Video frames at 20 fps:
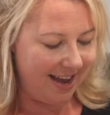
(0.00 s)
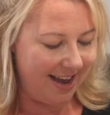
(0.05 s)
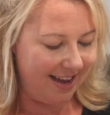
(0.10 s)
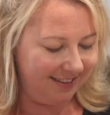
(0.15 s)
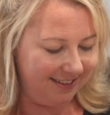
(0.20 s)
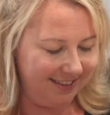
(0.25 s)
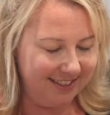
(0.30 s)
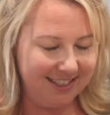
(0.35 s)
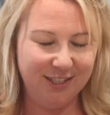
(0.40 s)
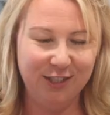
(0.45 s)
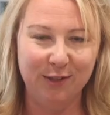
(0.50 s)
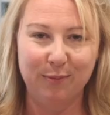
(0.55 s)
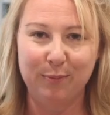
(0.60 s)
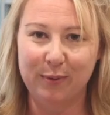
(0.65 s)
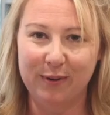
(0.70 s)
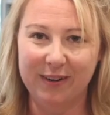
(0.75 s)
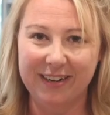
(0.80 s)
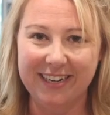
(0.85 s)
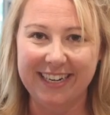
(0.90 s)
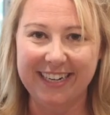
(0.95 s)
Add such a
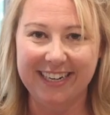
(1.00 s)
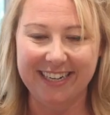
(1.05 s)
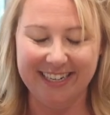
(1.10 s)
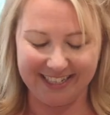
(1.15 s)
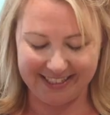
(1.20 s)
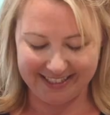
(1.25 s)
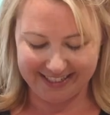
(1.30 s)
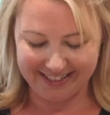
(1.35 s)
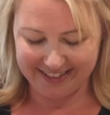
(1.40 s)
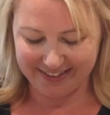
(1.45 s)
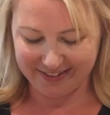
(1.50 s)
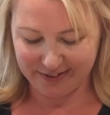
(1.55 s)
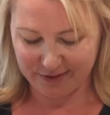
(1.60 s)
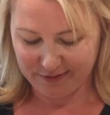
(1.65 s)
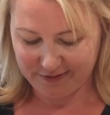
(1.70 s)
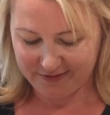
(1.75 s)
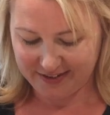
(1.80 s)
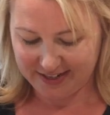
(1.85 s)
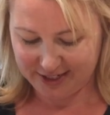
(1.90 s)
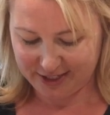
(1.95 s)
pretty little
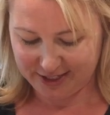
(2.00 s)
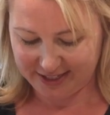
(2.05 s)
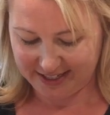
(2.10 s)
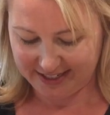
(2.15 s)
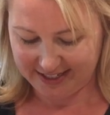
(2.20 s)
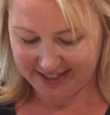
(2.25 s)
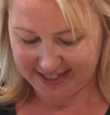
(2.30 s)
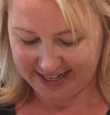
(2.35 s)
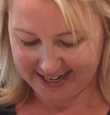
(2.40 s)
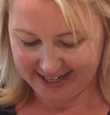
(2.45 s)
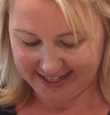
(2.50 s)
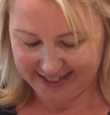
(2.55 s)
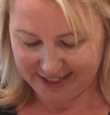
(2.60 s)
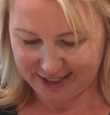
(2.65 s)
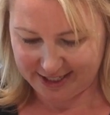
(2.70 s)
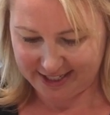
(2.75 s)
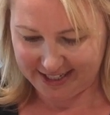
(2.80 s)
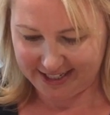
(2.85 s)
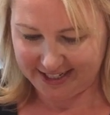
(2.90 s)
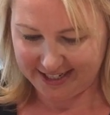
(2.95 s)
finishing
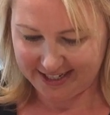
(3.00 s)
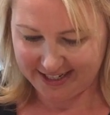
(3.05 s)
touch.